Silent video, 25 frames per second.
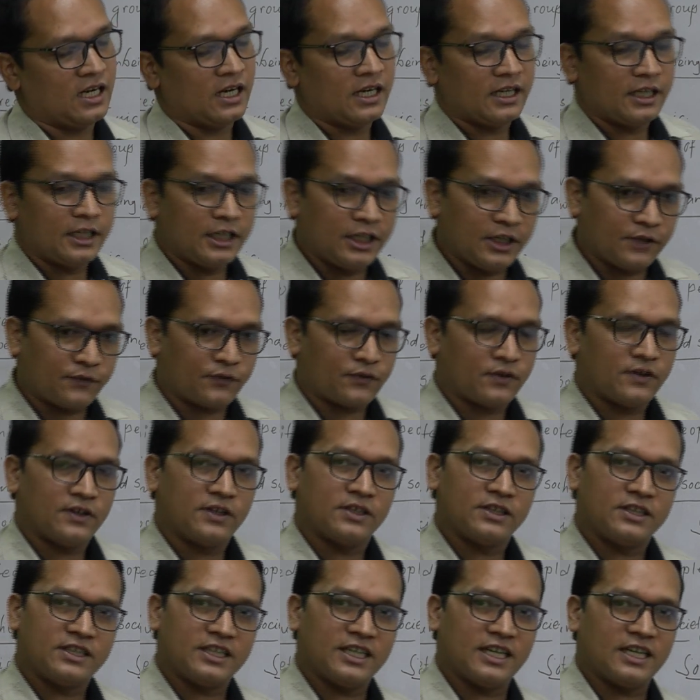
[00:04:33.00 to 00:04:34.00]
if
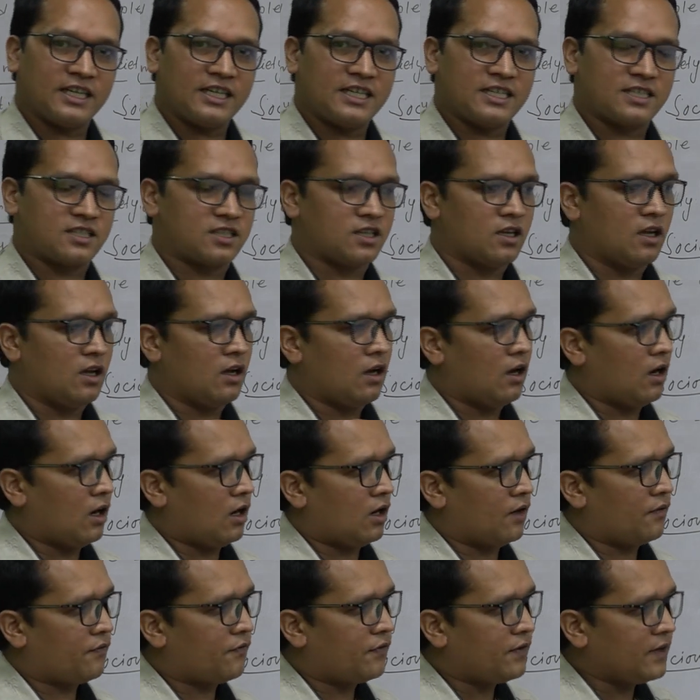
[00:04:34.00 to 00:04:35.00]
there is
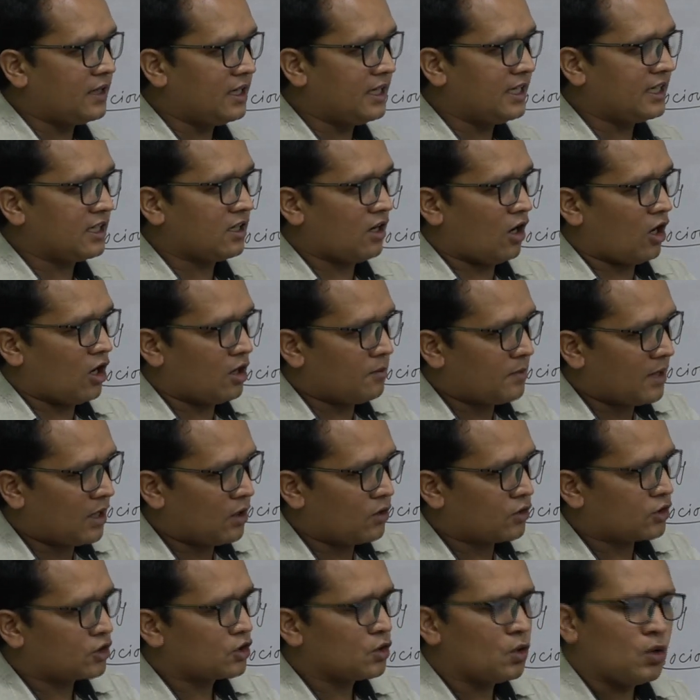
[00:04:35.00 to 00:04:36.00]
a feeling
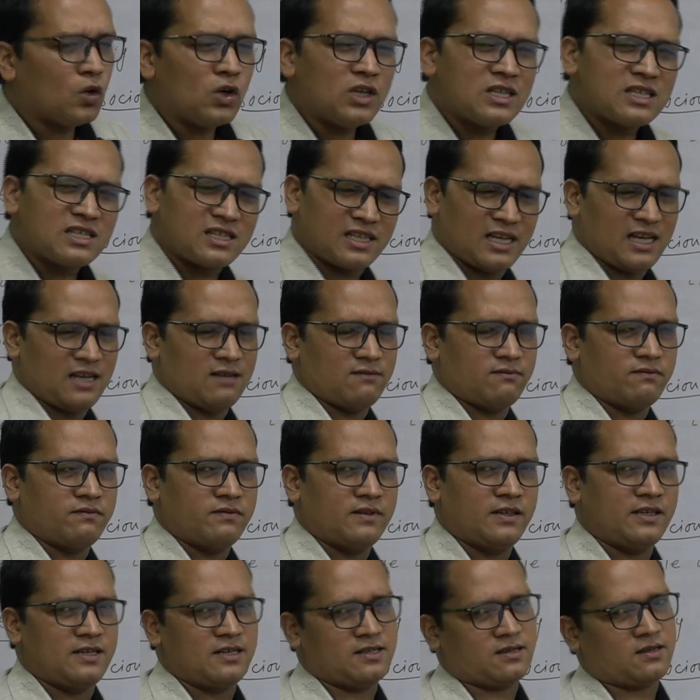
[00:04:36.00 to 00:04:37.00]
about oneself,
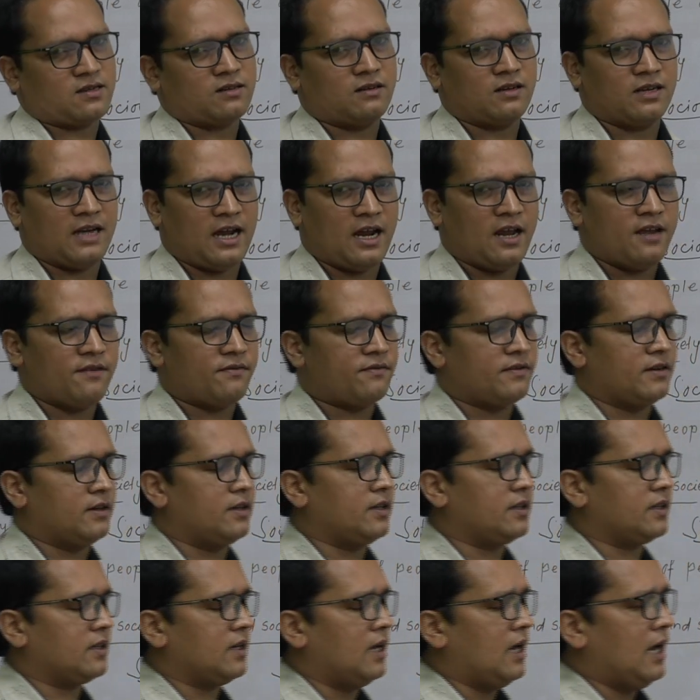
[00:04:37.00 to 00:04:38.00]
it is called I
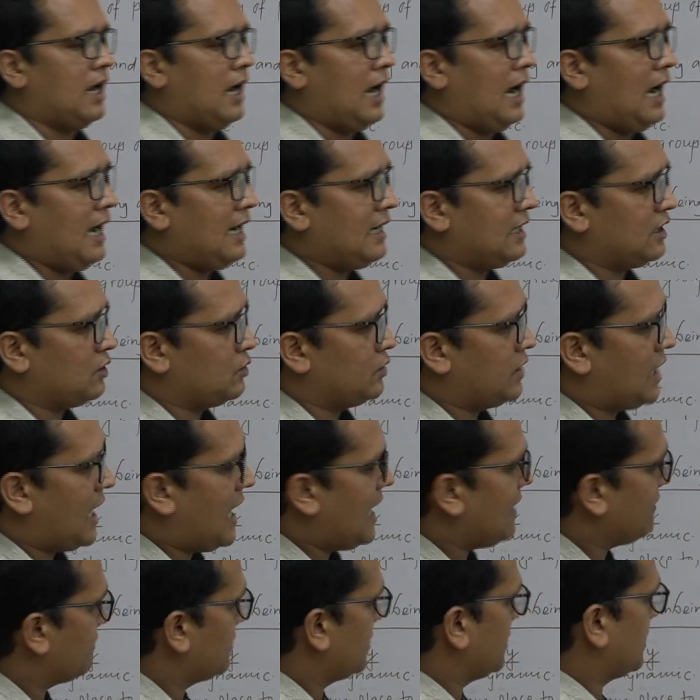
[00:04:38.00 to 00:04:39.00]
feeling, and we
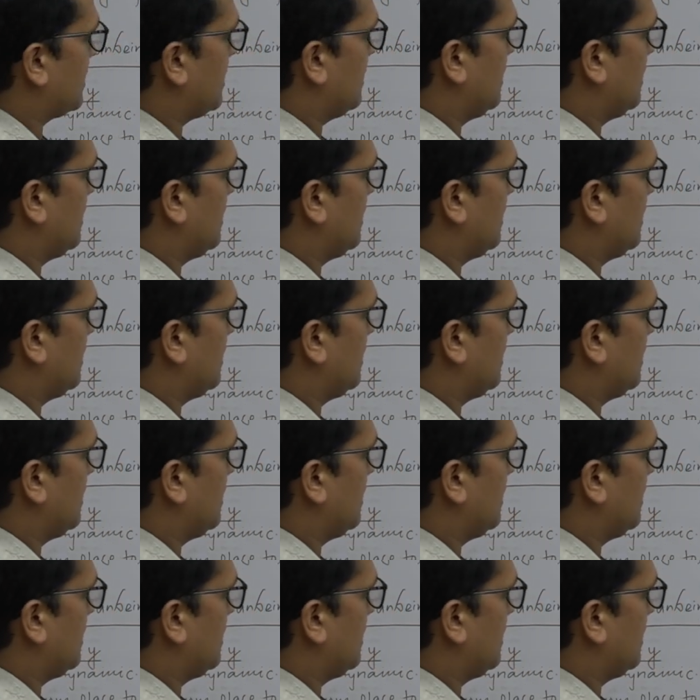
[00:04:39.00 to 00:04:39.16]
have the